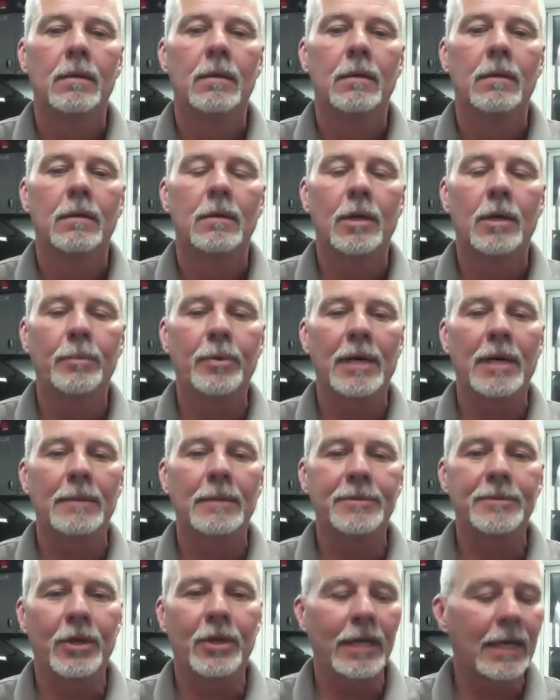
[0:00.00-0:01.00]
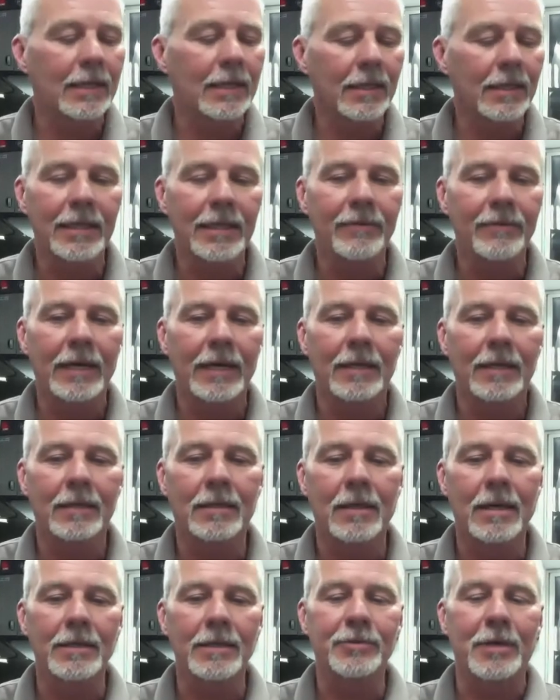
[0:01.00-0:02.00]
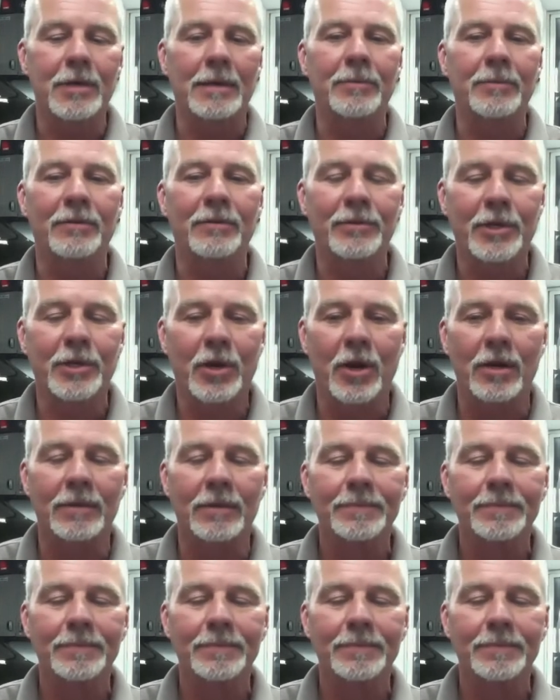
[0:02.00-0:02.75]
No problem. Sorry I had to leave. I had a client dropping off a car.